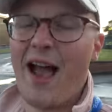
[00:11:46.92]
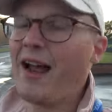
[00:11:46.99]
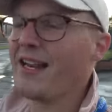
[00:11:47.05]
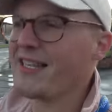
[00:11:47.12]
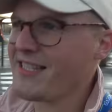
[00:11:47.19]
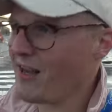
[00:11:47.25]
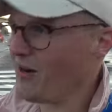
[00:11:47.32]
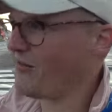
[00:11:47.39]
I'm
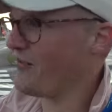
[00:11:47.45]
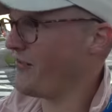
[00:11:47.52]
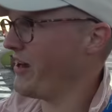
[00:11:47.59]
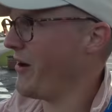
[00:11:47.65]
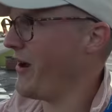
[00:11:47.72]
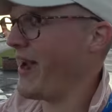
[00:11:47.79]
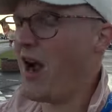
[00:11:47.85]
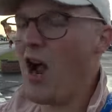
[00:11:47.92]
going to sign off the
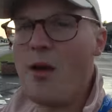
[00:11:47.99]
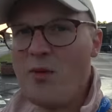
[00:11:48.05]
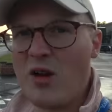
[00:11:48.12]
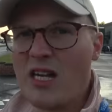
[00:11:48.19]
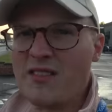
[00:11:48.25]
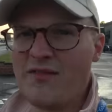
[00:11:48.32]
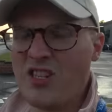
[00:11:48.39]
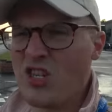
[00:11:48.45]
video here. I
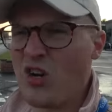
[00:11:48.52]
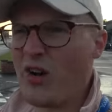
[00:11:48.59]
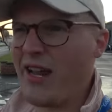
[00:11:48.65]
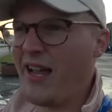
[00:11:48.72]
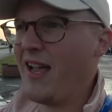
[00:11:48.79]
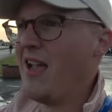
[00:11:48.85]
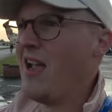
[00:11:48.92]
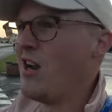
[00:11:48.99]
hope you guys have
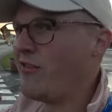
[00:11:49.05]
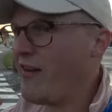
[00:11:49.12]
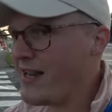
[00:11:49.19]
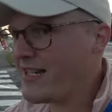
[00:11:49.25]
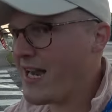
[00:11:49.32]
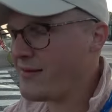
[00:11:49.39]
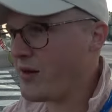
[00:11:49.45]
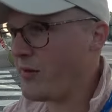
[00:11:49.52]
enjoyed it.
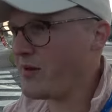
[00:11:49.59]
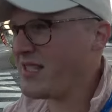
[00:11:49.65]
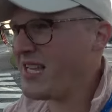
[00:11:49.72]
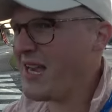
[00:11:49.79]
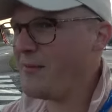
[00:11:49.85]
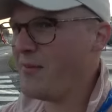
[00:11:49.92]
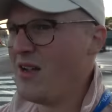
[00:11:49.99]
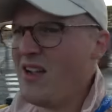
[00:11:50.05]
Great to catch up with
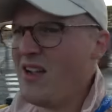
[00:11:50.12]
Tim,